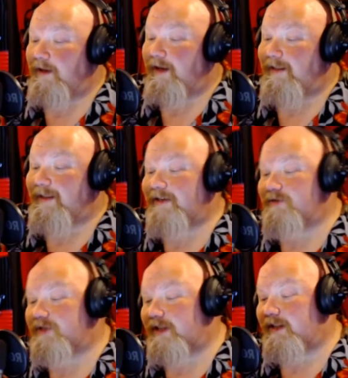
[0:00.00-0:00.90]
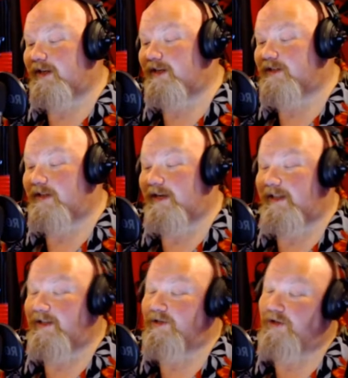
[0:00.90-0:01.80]
And the interesting thing is a lot of
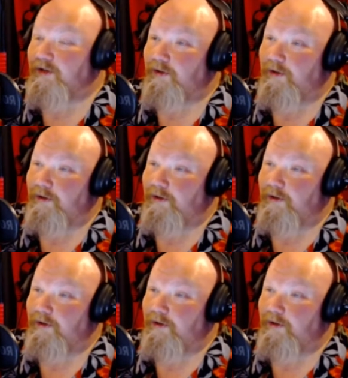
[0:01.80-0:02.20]
these you can turn